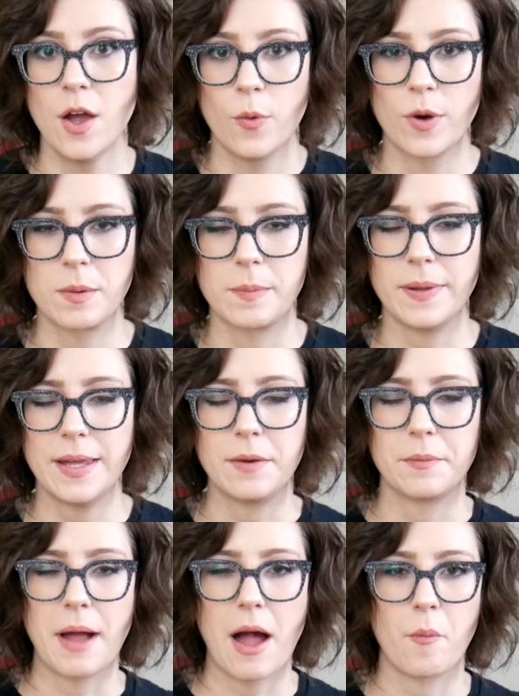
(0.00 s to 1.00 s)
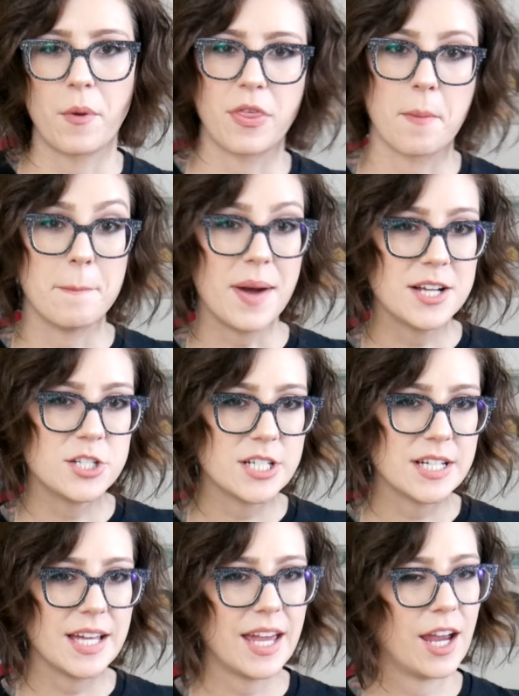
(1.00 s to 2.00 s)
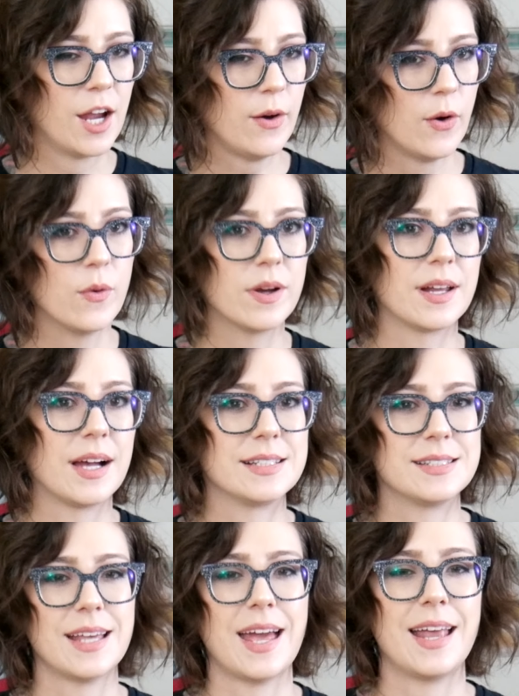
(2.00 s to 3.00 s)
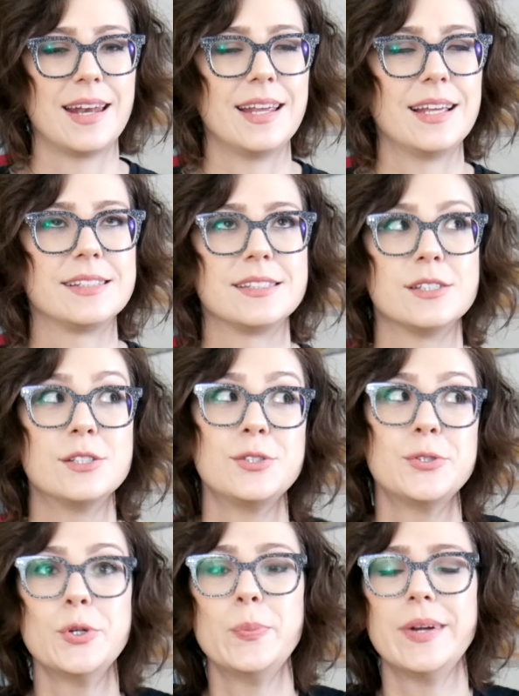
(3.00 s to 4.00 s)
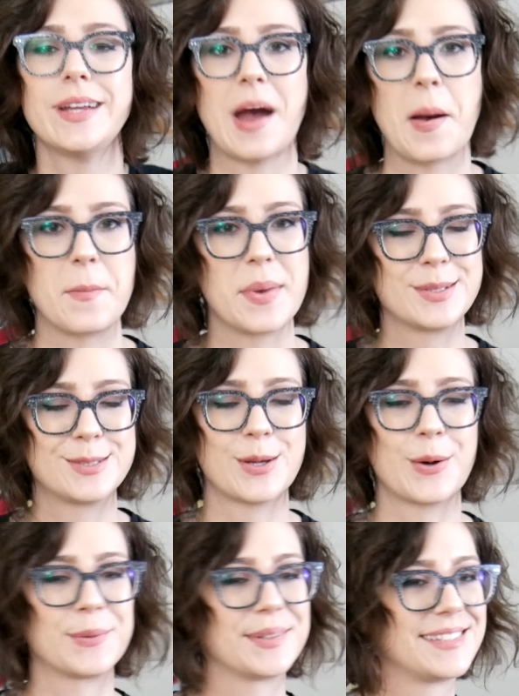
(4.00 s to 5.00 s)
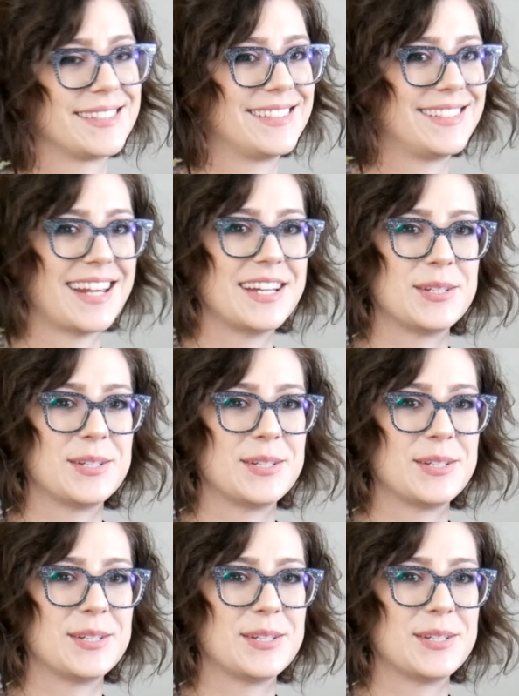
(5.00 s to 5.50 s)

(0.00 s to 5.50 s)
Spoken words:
We're going to be playing around with matcha and coconut, and it's super yum, so stay